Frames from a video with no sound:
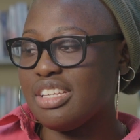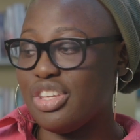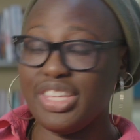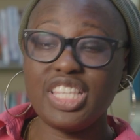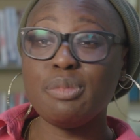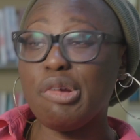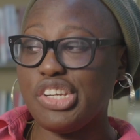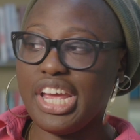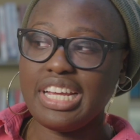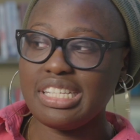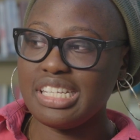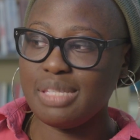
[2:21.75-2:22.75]
doing this
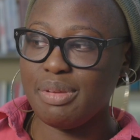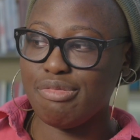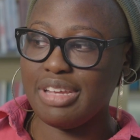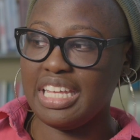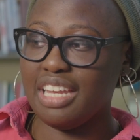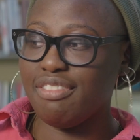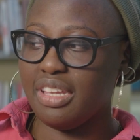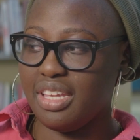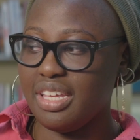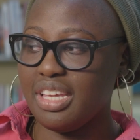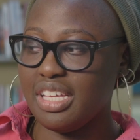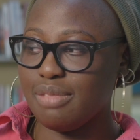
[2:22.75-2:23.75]
project has been really
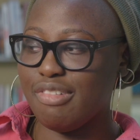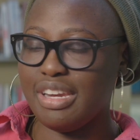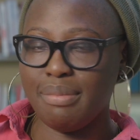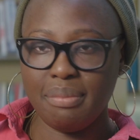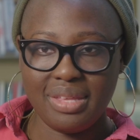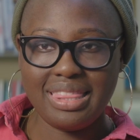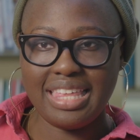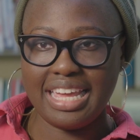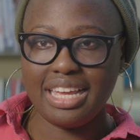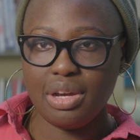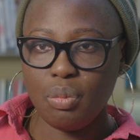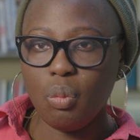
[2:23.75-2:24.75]
lovely. It's really made me
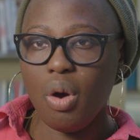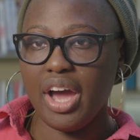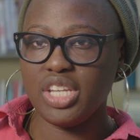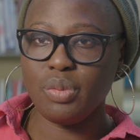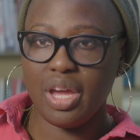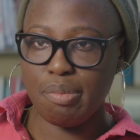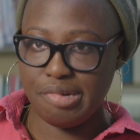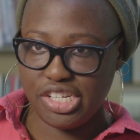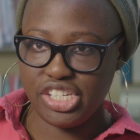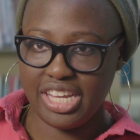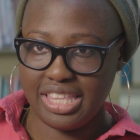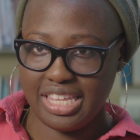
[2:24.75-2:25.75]
think, why do I
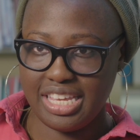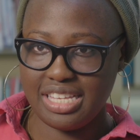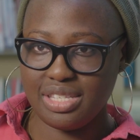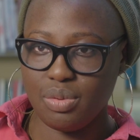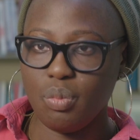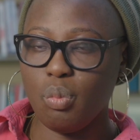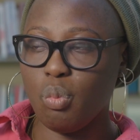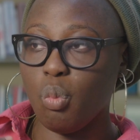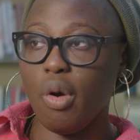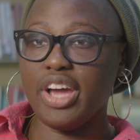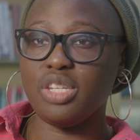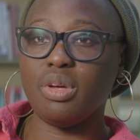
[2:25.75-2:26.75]
appreciate these and
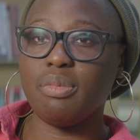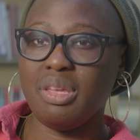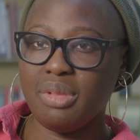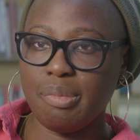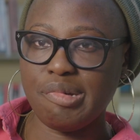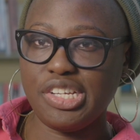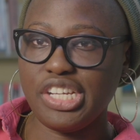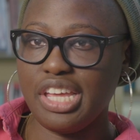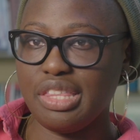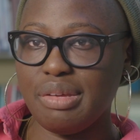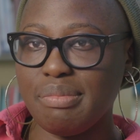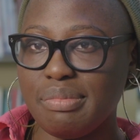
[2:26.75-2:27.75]
why do other people
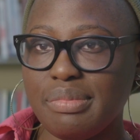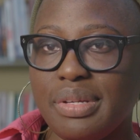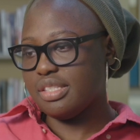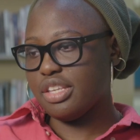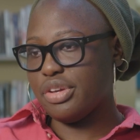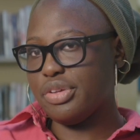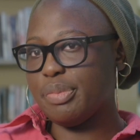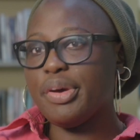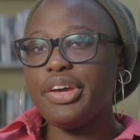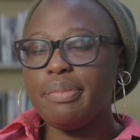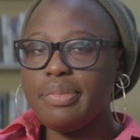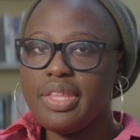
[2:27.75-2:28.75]
appreciate them? So the
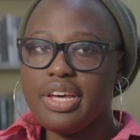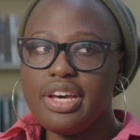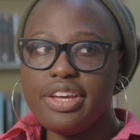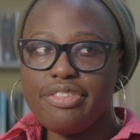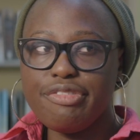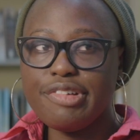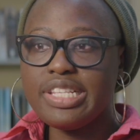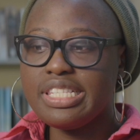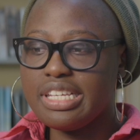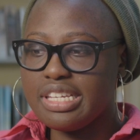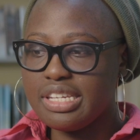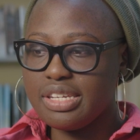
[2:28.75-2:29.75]
poem that I've
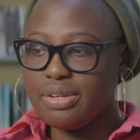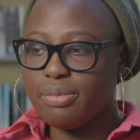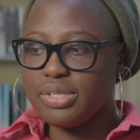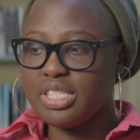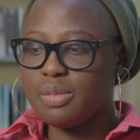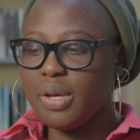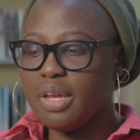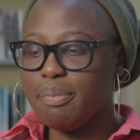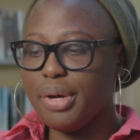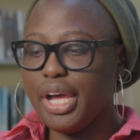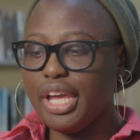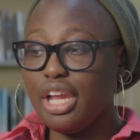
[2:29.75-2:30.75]
written was inspired
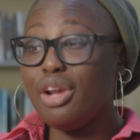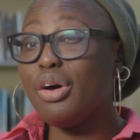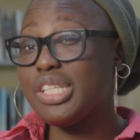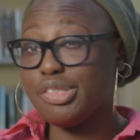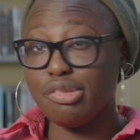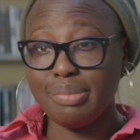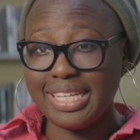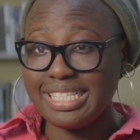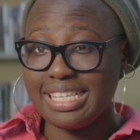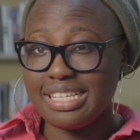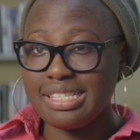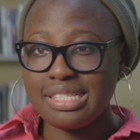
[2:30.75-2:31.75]
by a lot of different
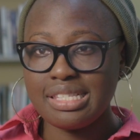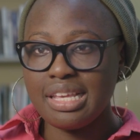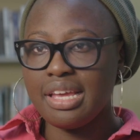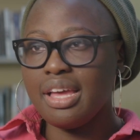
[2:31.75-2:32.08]
places.